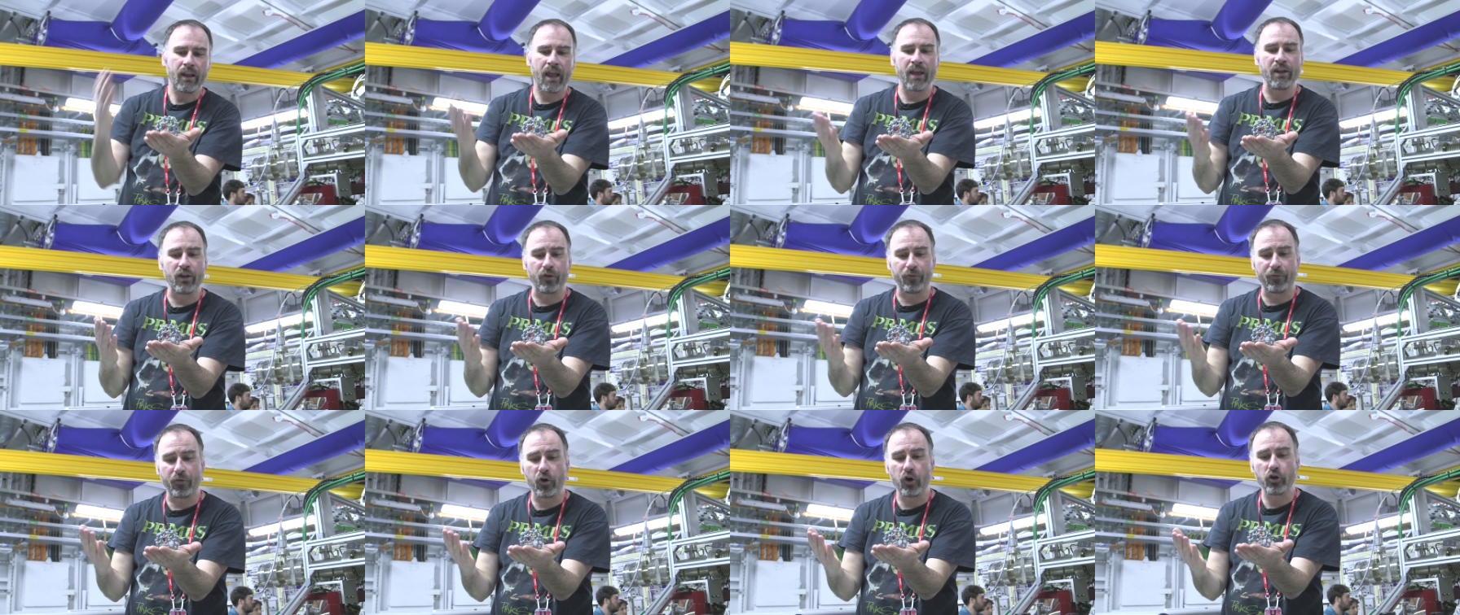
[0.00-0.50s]

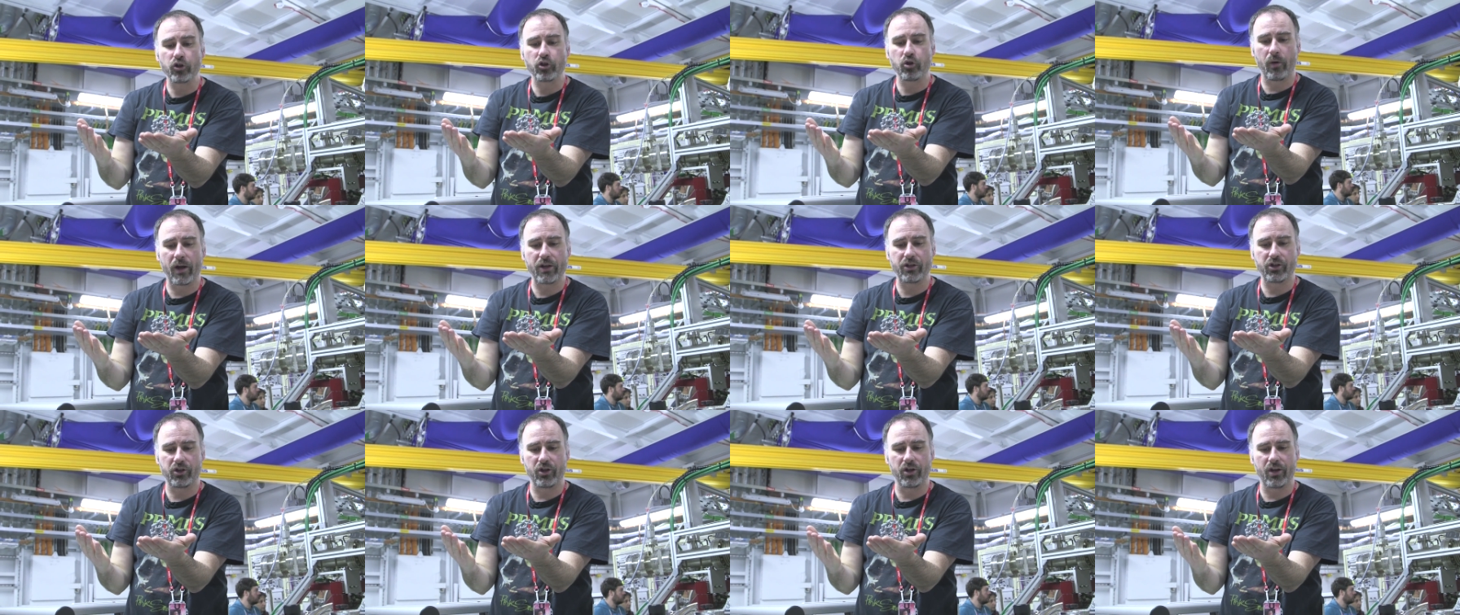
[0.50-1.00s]
And the first
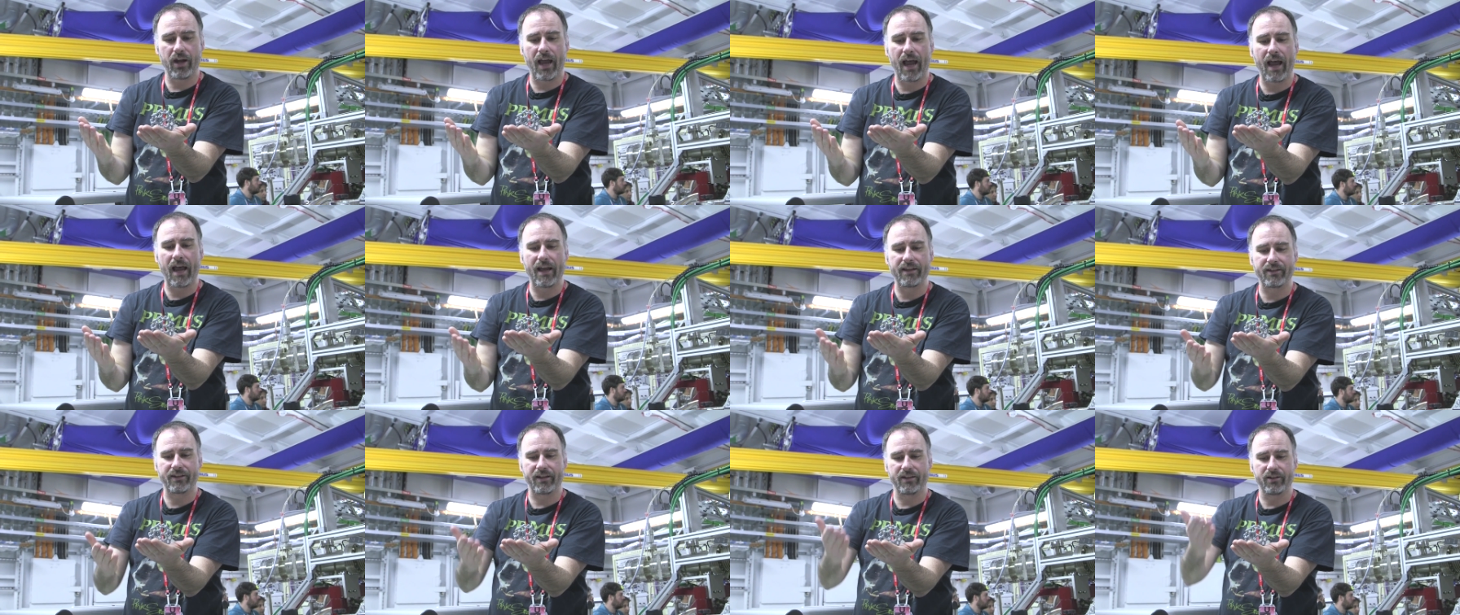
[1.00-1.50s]
question to
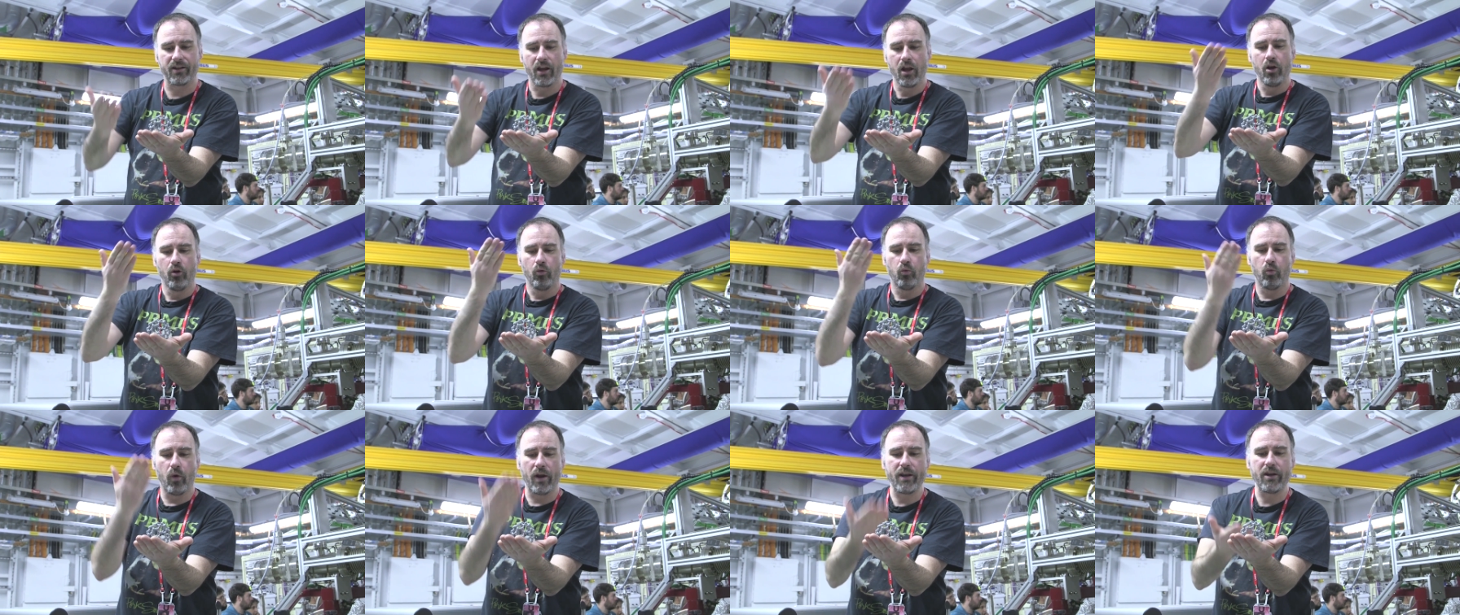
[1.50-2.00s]
ask is,
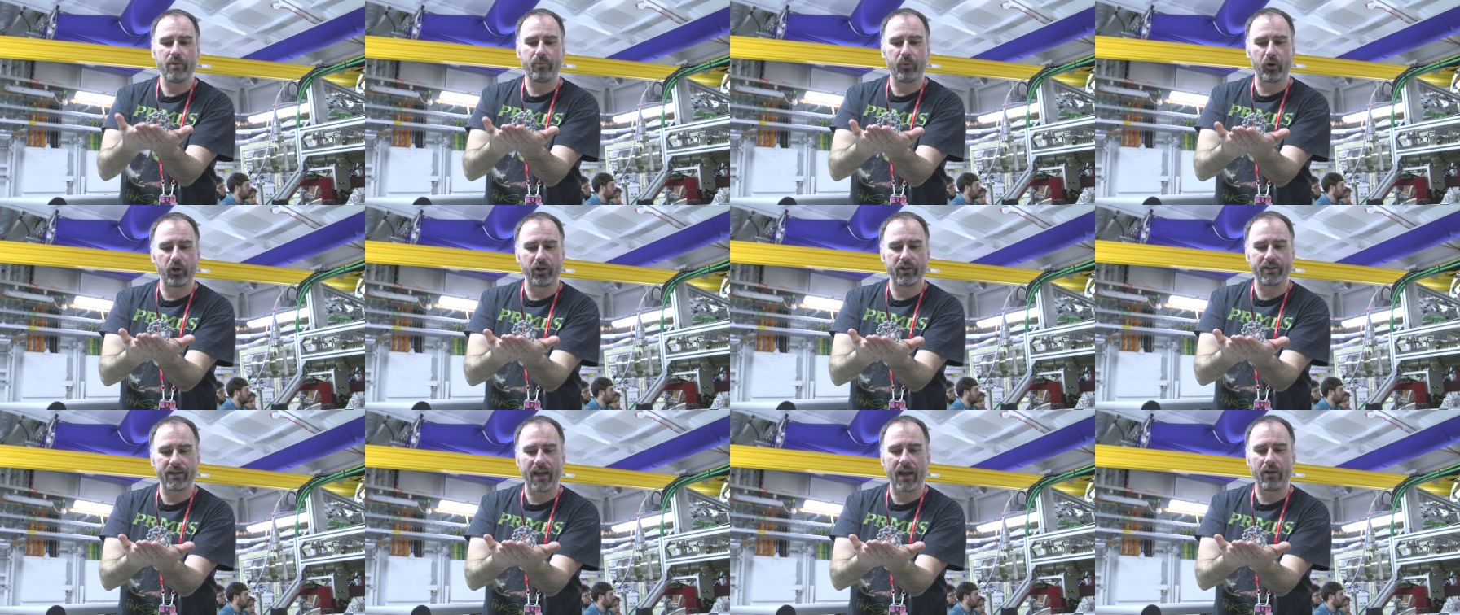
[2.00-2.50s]
when you
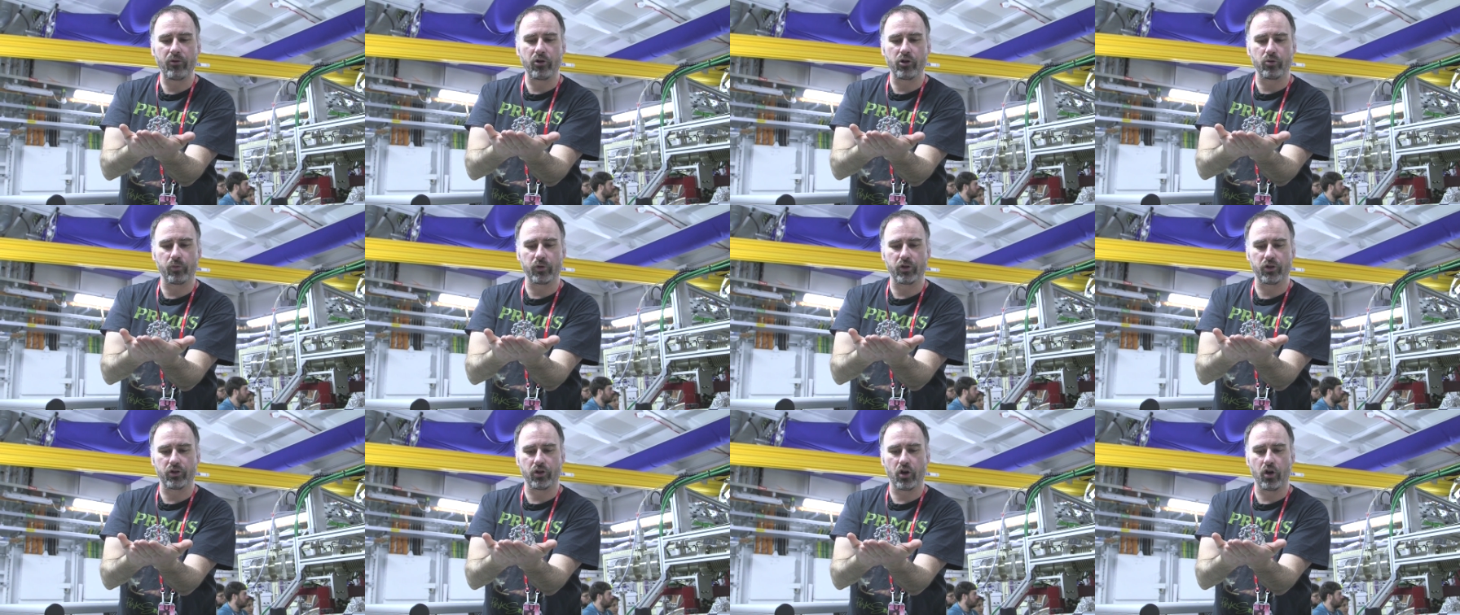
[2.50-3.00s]
put it down
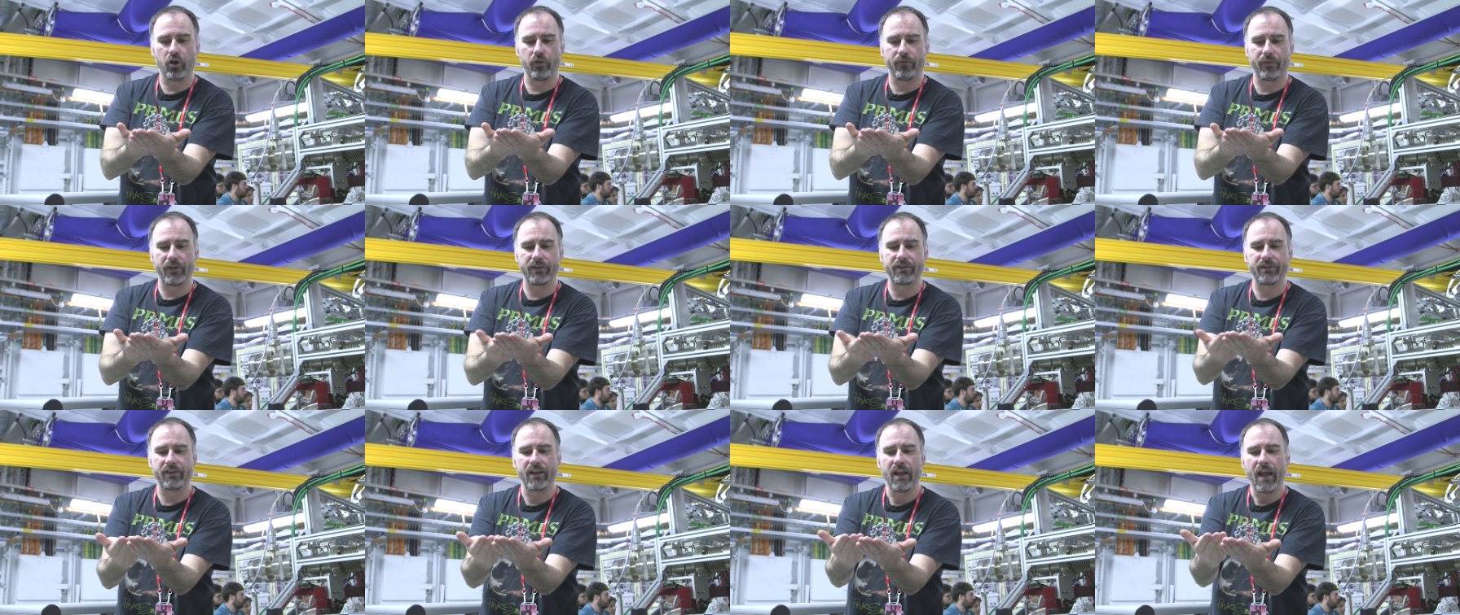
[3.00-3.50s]
onto a
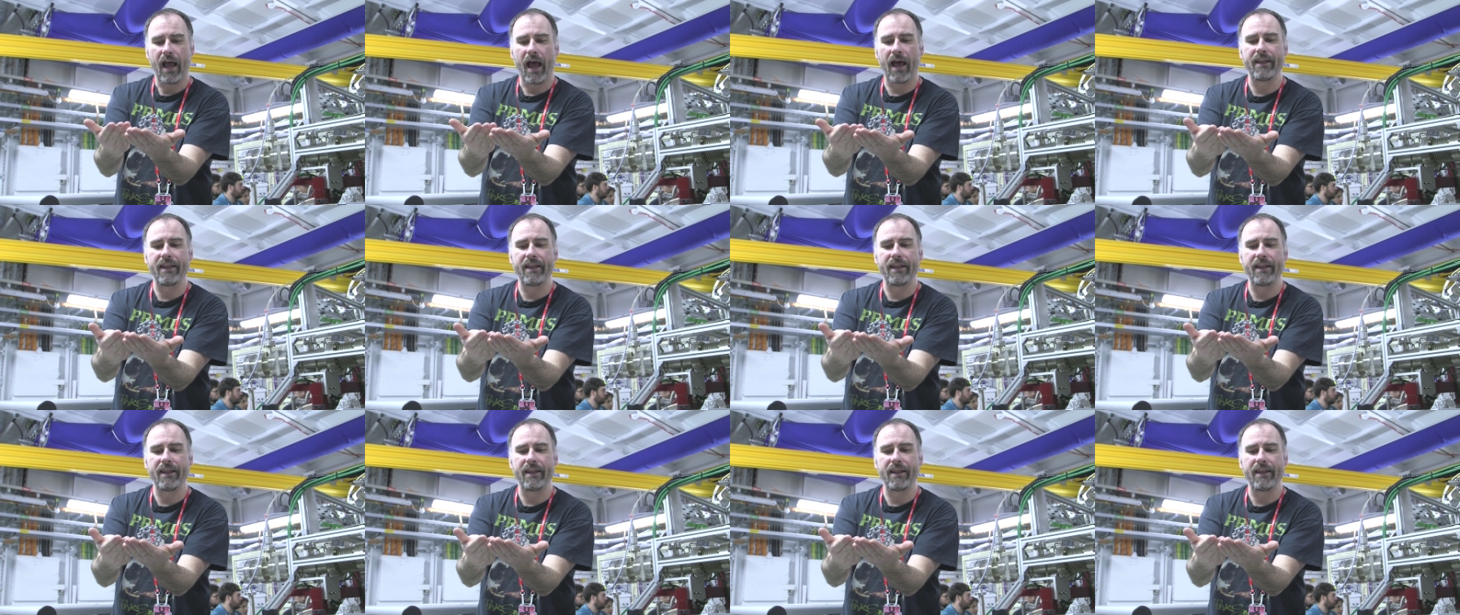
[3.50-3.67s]
surface